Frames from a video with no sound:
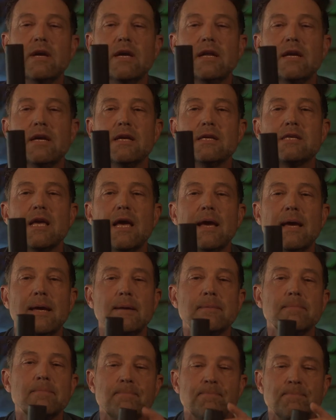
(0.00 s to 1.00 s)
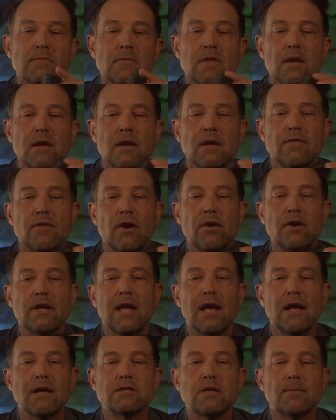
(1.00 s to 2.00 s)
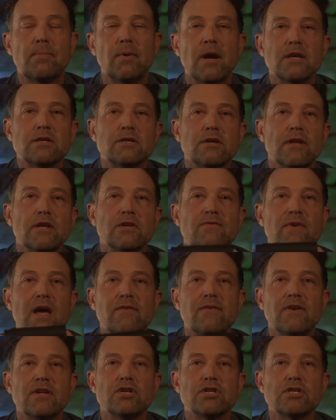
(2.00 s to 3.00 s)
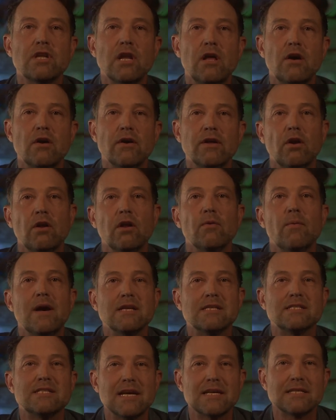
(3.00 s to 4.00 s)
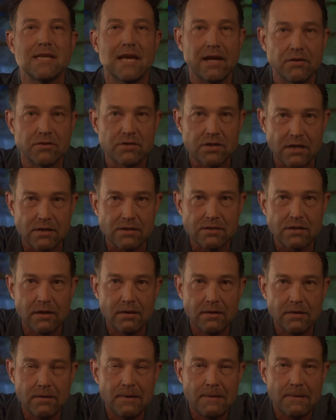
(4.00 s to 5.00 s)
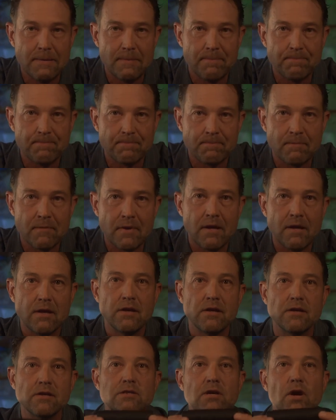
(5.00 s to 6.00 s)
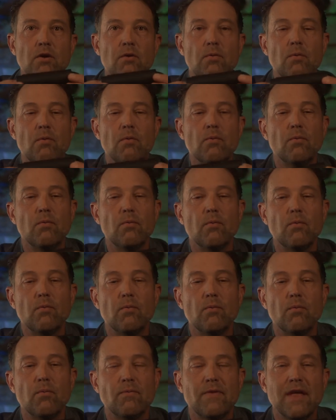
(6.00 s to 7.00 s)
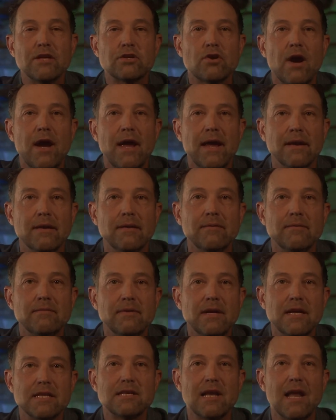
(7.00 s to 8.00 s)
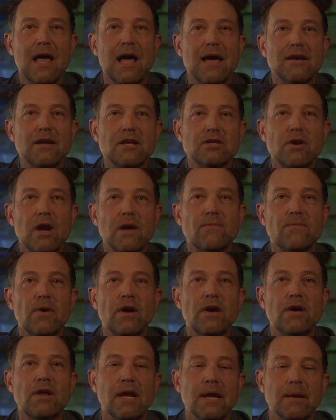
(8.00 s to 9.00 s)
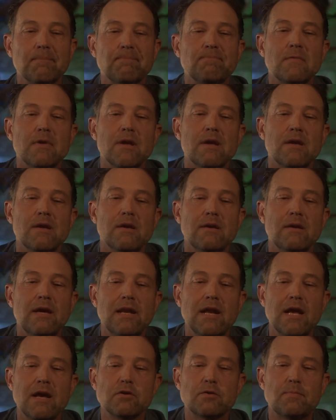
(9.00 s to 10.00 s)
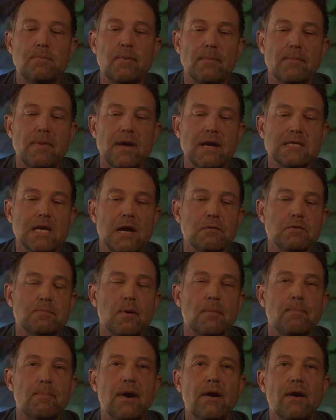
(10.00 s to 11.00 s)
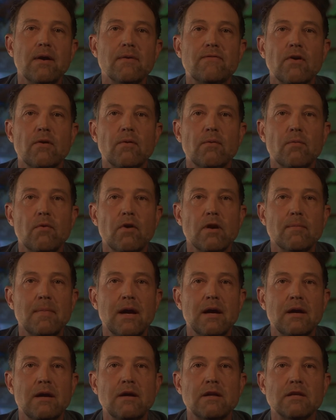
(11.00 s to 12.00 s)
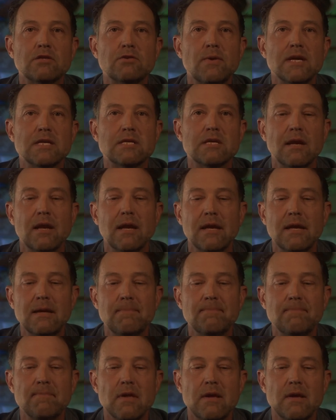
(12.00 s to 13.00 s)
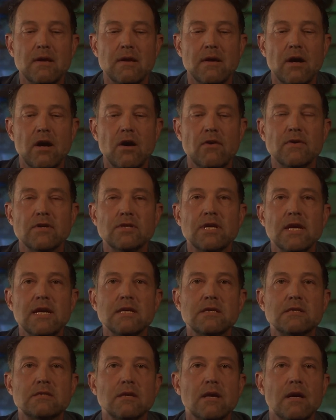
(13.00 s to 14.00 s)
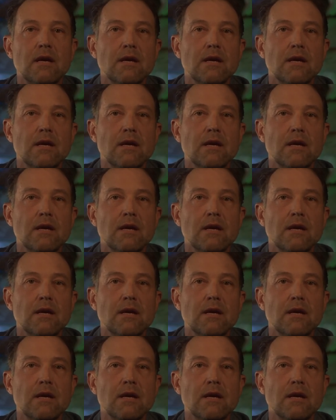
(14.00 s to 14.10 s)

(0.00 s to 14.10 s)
it is a 30 cal suppressor that's 5 inches long and only weighs 6 ounces. So that's great. It's light. It's great for hunting. And as I was preparing for one of my hunts recently, overseas,